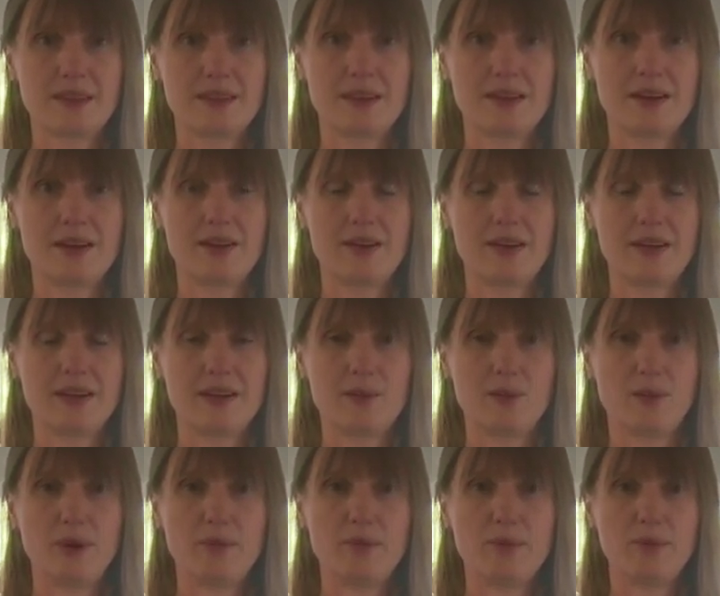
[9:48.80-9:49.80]
All right,
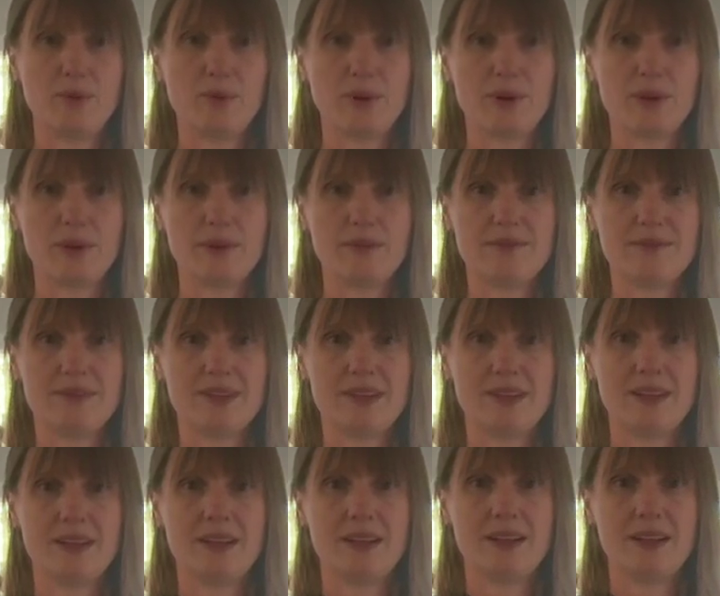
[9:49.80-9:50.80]
one more.
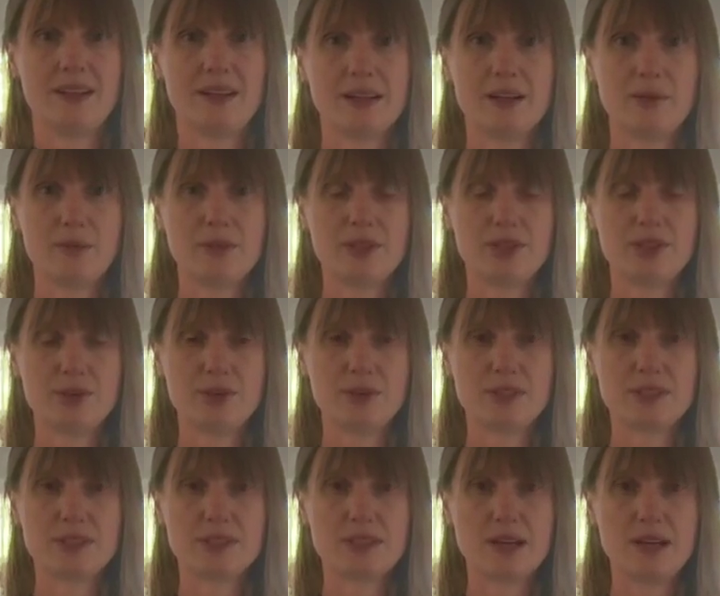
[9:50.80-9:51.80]
Coming to a
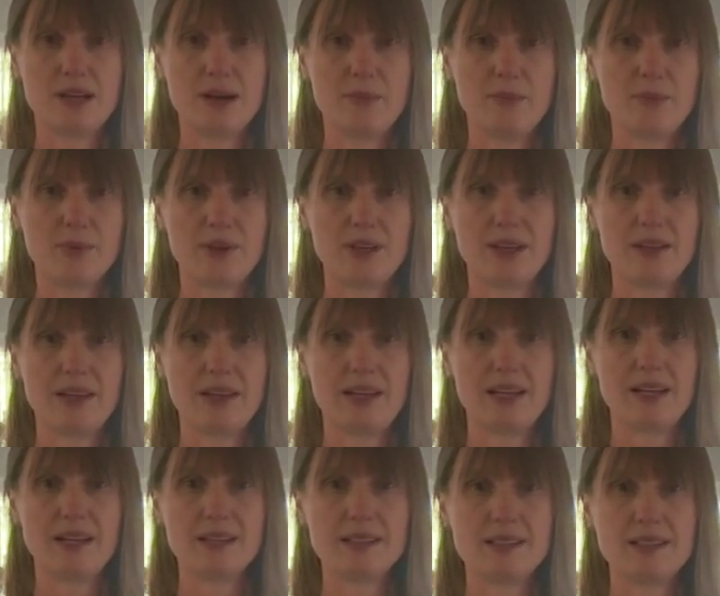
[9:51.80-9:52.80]
stop, bringing the
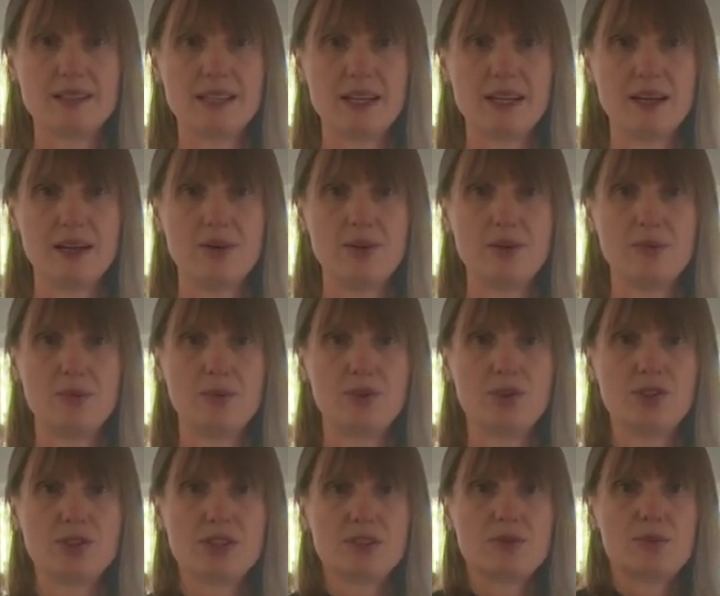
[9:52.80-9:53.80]
hands down, and we'll
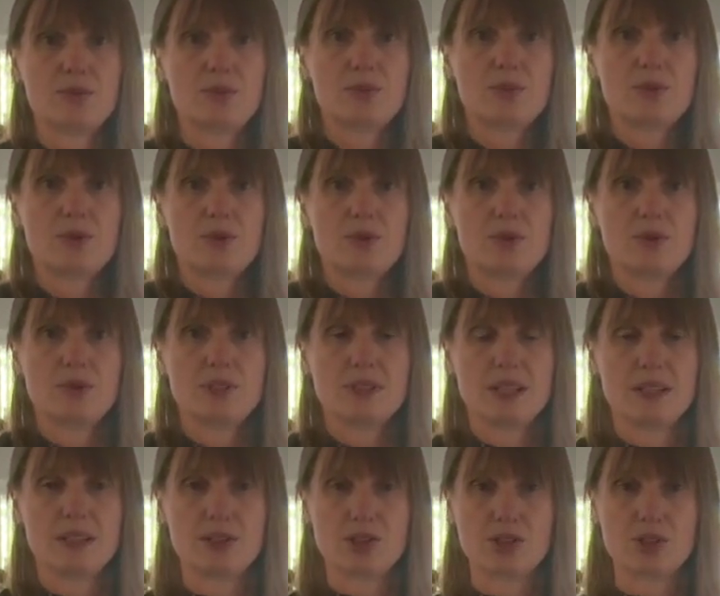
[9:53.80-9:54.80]
just
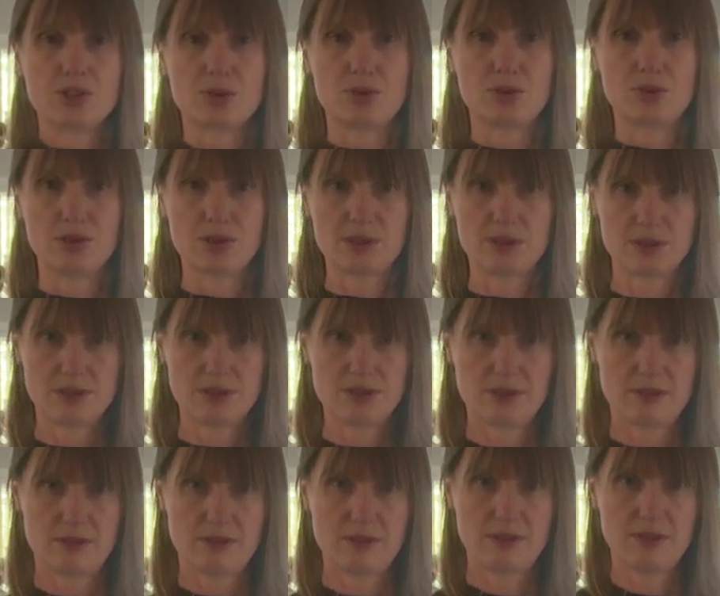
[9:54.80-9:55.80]
rotate the
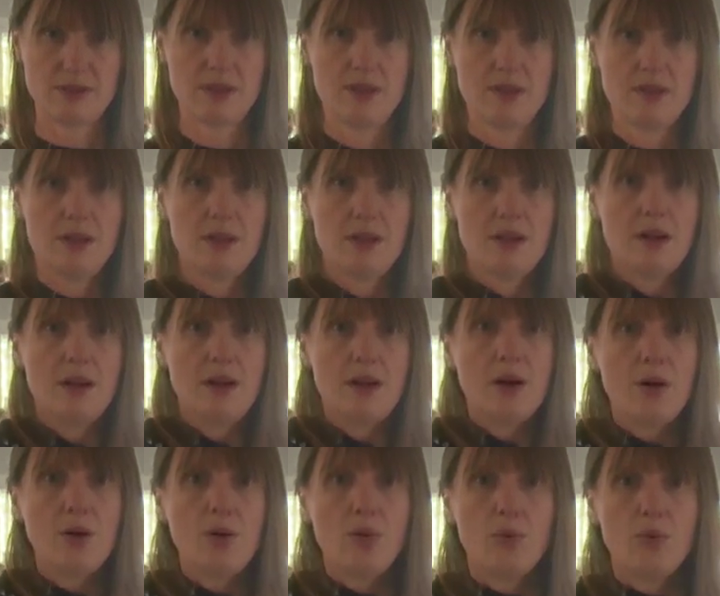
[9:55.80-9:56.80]
shoulders
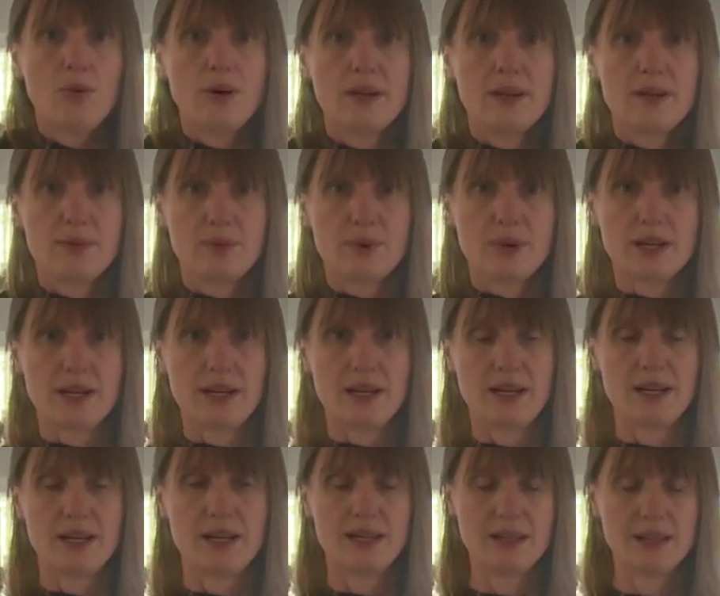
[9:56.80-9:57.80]
one
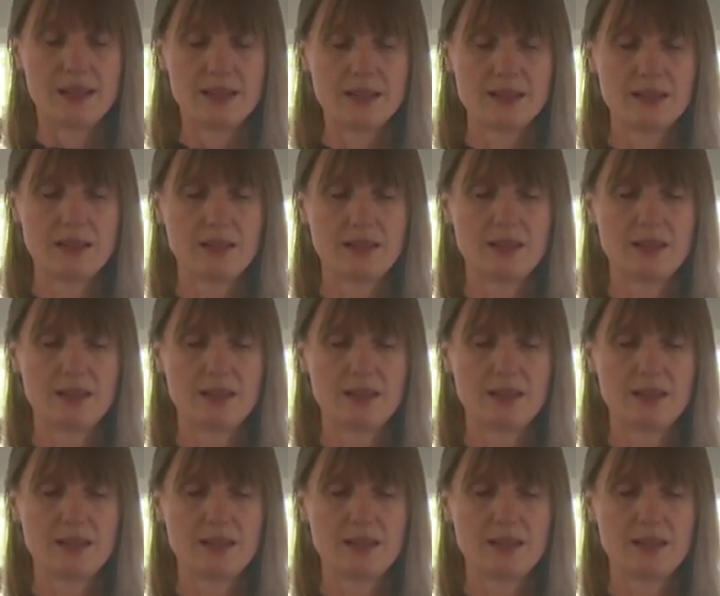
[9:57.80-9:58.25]
way.